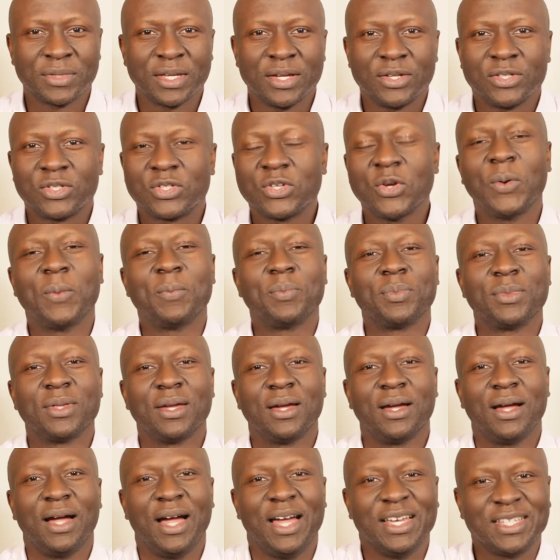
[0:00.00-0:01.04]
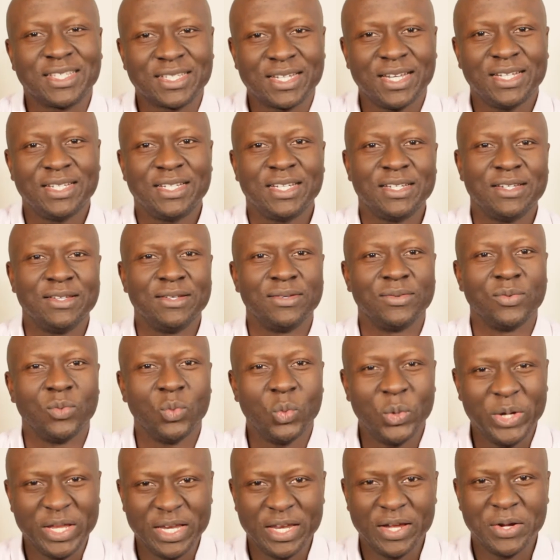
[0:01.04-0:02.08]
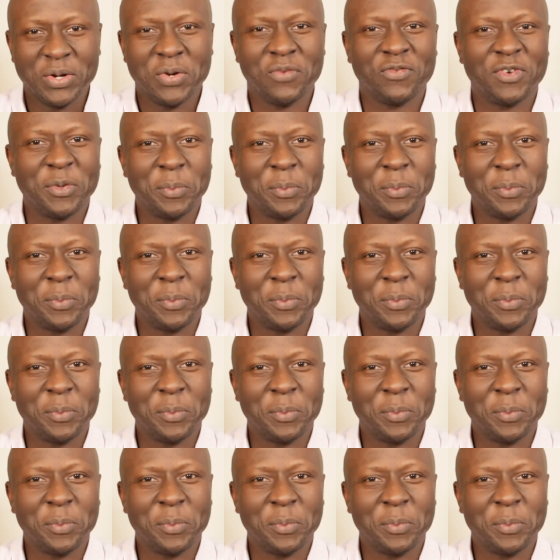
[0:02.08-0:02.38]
So I started winning over